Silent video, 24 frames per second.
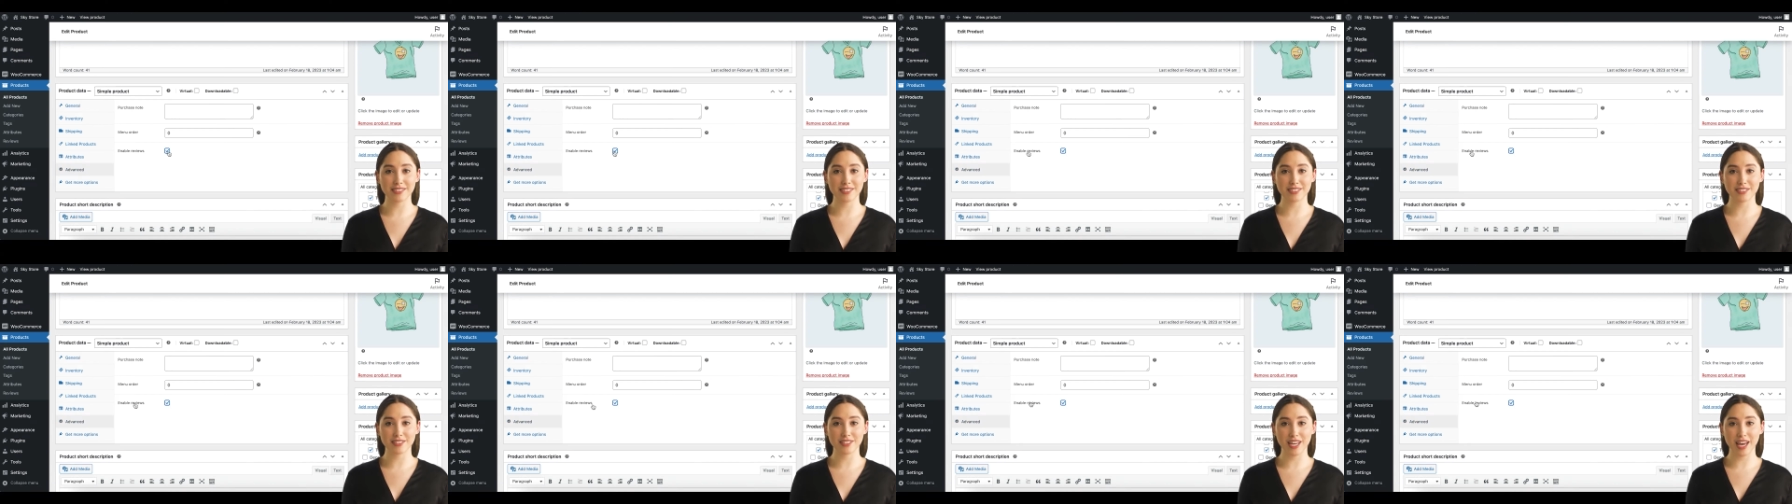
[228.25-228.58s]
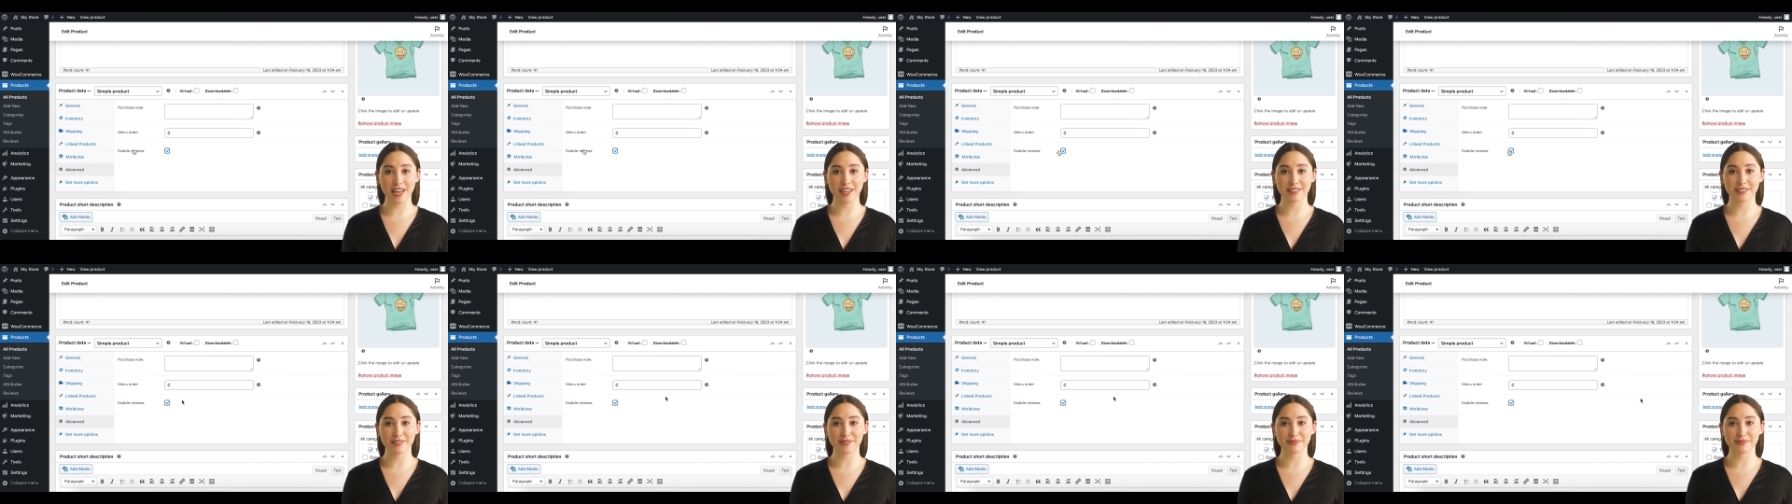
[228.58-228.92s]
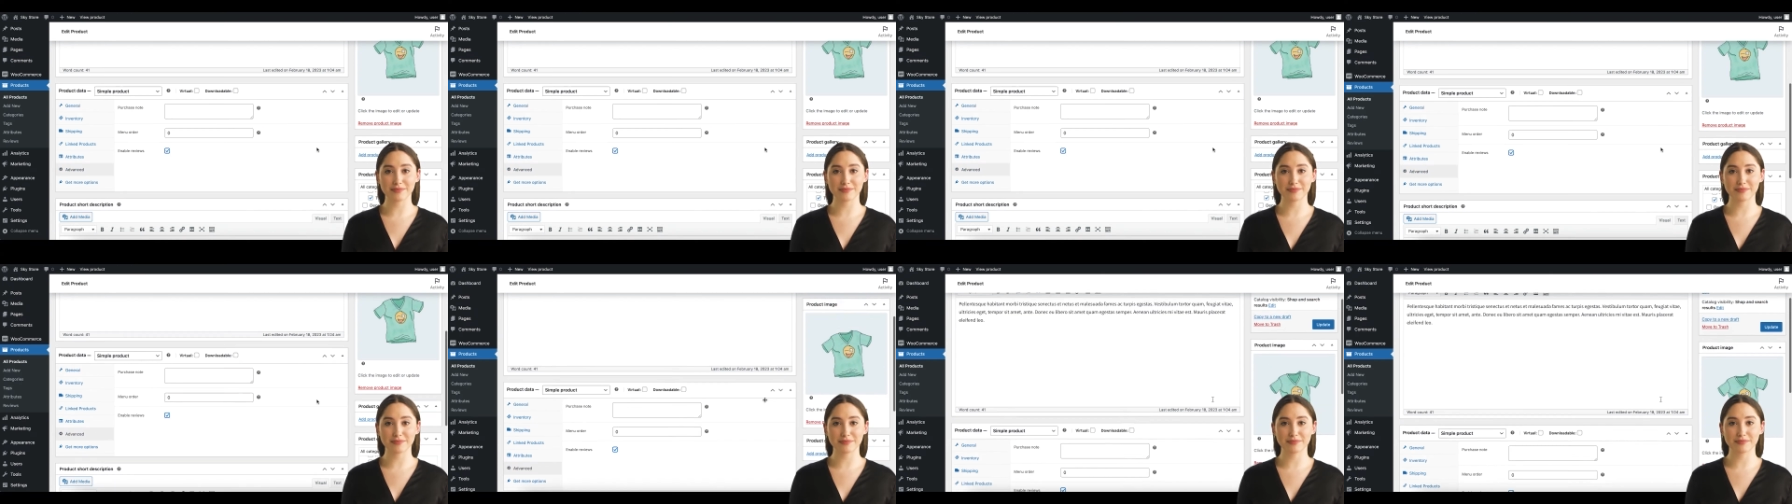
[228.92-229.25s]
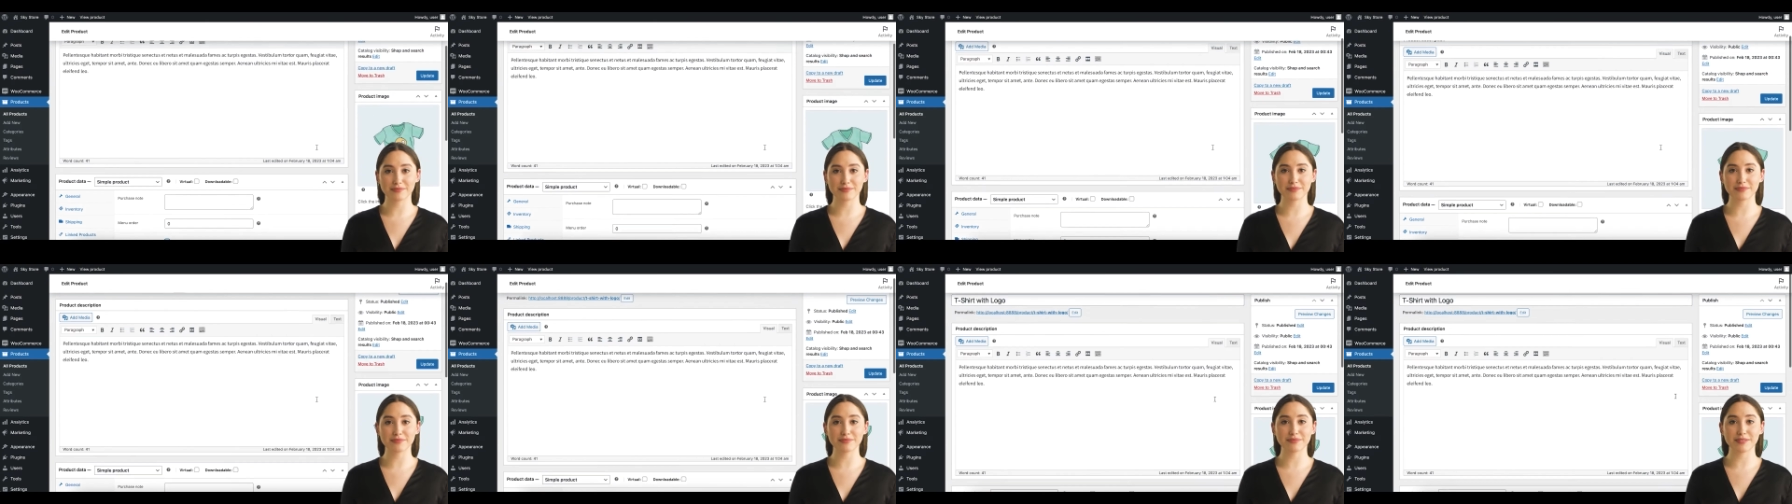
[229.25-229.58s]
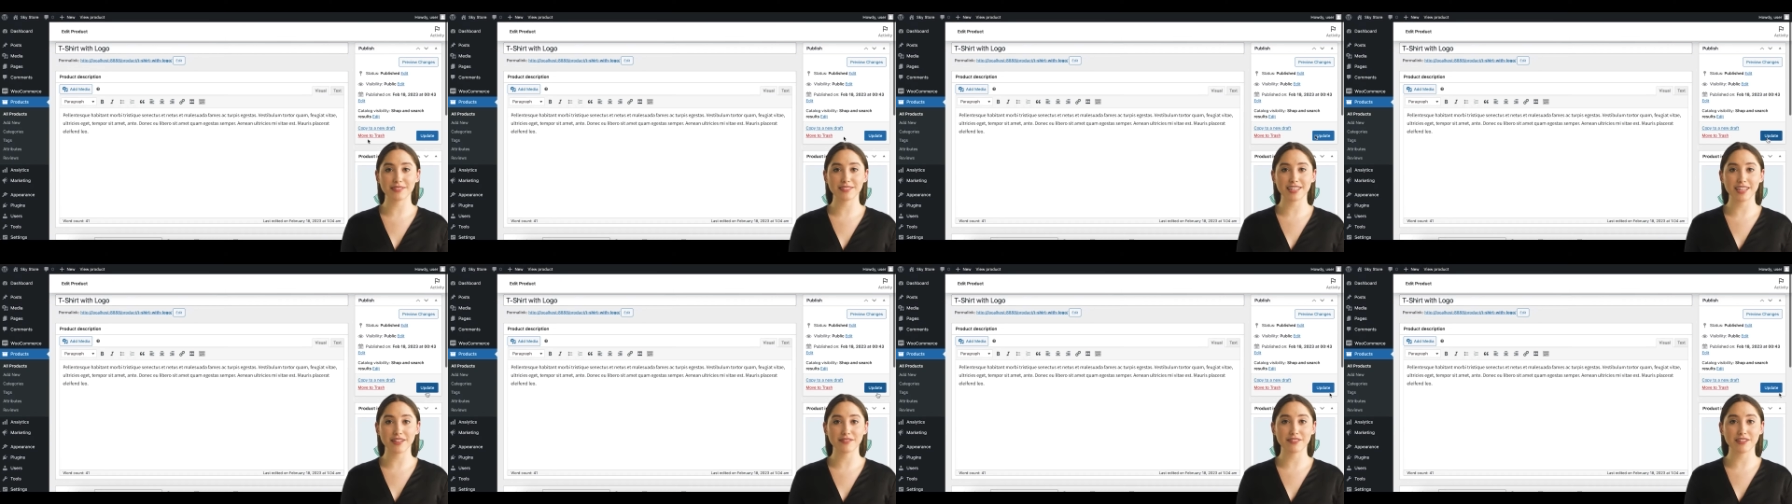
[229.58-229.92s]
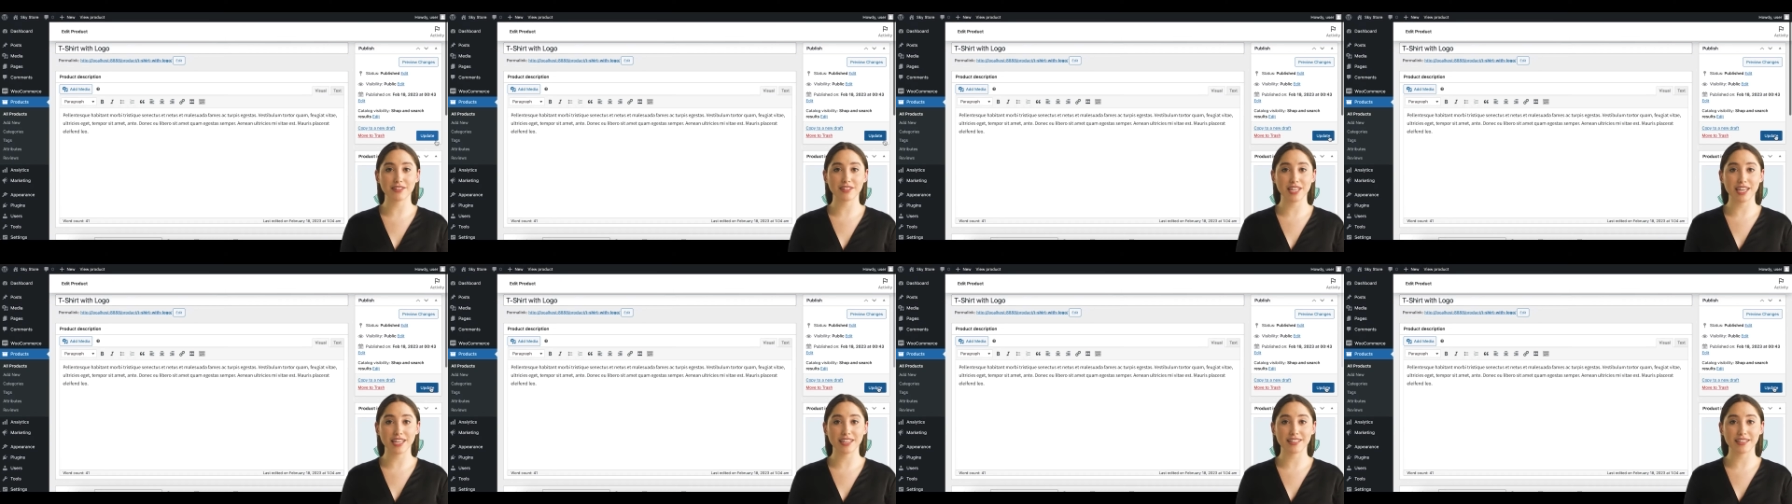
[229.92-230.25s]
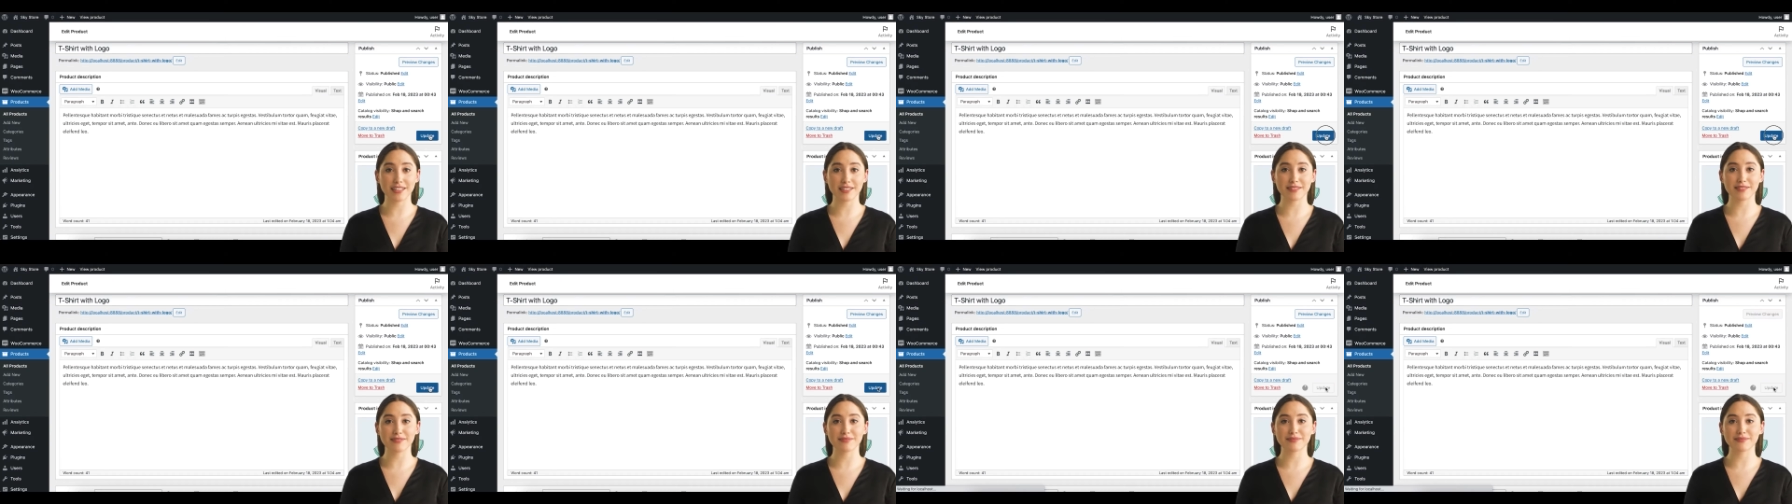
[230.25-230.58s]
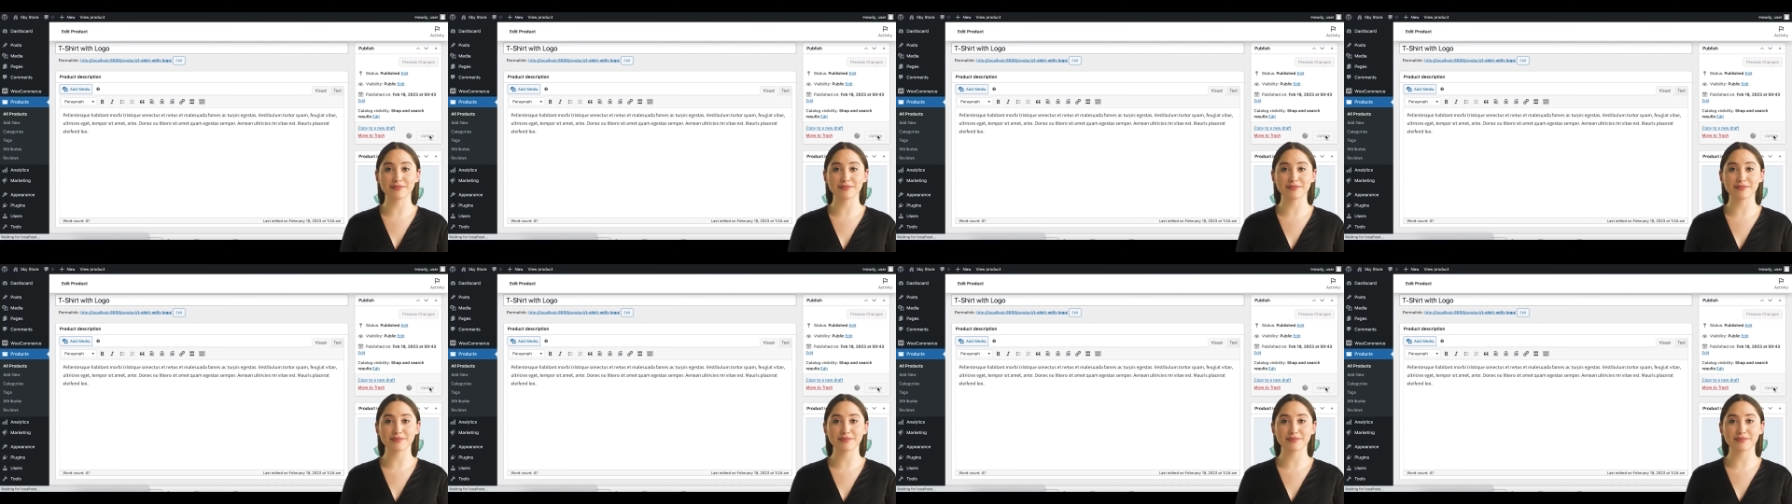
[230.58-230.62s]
is checked. Save the changes.